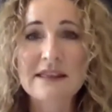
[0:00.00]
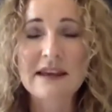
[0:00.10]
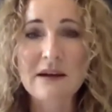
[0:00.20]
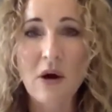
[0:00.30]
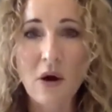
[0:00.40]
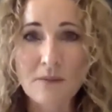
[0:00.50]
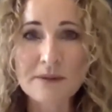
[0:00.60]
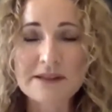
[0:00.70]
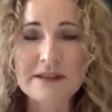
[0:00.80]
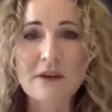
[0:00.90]
the
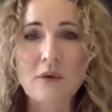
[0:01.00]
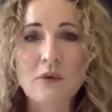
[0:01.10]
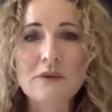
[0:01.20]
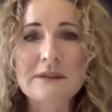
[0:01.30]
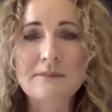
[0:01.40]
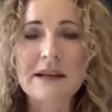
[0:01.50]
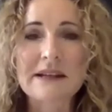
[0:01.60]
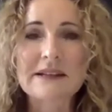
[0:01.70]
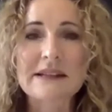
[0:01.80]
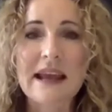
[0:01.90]
obstacles,
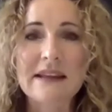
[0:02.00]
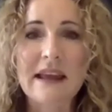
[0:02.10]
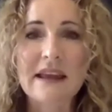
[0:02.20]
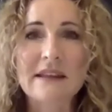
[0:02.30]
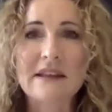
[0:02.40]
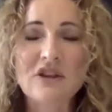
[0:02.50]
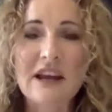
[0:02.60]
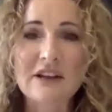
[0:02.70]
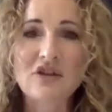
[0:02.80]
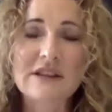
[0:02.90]
but and the
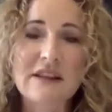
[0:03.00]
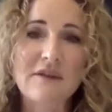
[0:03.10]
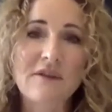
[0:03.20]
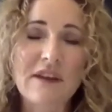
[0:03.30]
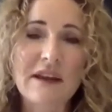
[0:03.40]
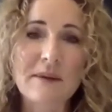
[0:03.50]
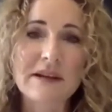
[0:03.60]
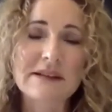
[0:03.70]
challenges and the fear,